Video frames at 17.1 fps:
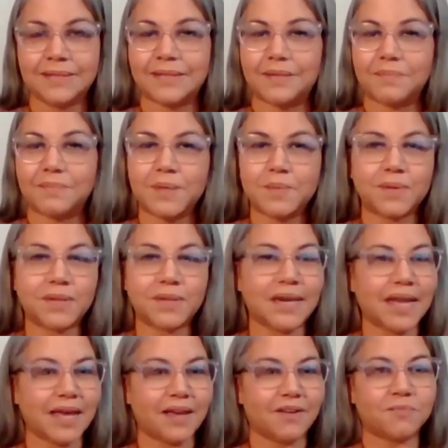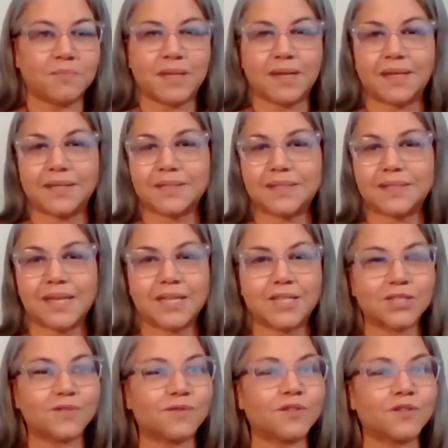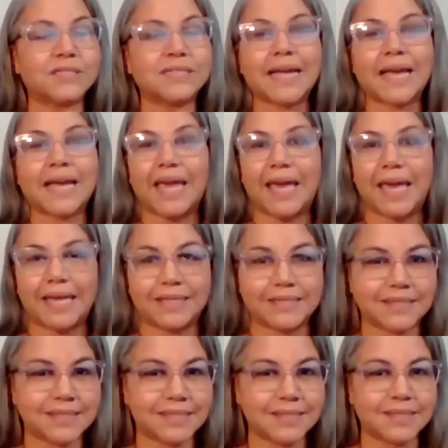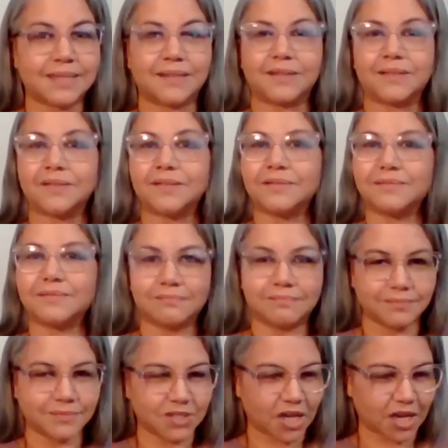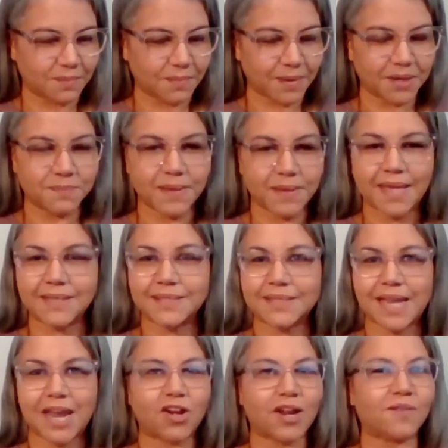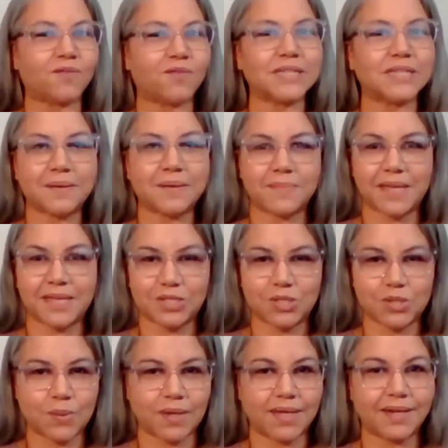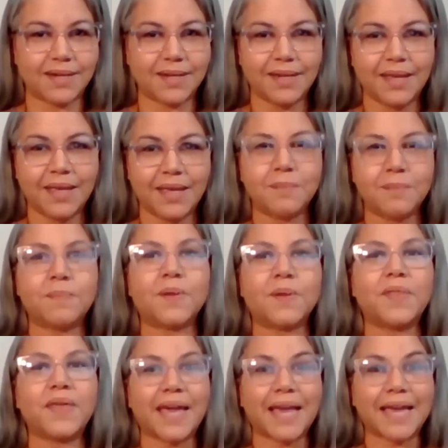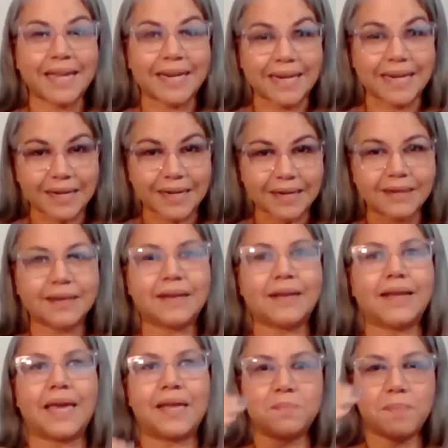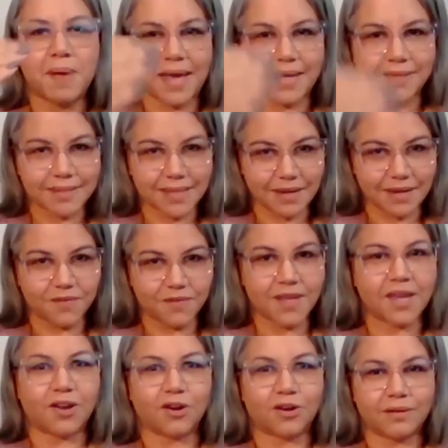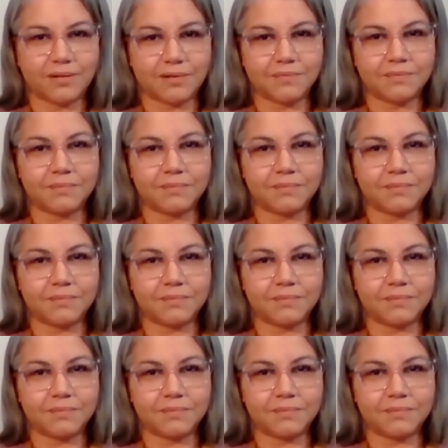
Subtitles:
Some people that have been on stages for decades still talk about being scared every time they do it, but they can get past that fear